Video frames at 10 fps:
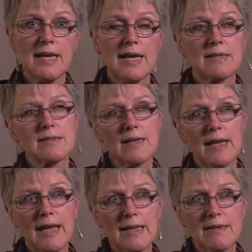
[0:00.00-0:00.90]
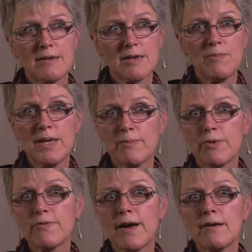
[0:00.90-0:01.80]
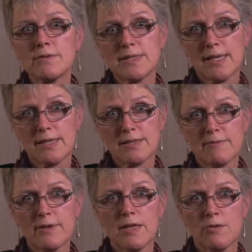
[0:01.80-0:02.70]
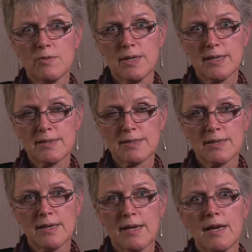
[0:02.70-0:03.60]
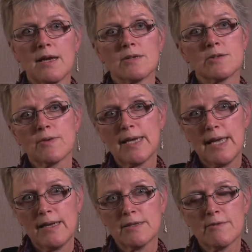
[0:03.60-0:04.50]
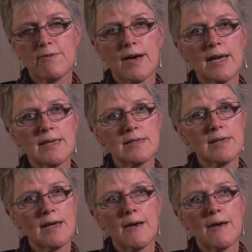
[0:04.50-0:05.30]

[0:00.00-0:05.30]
And, and there can be a profound sense of aloneness. So again, to find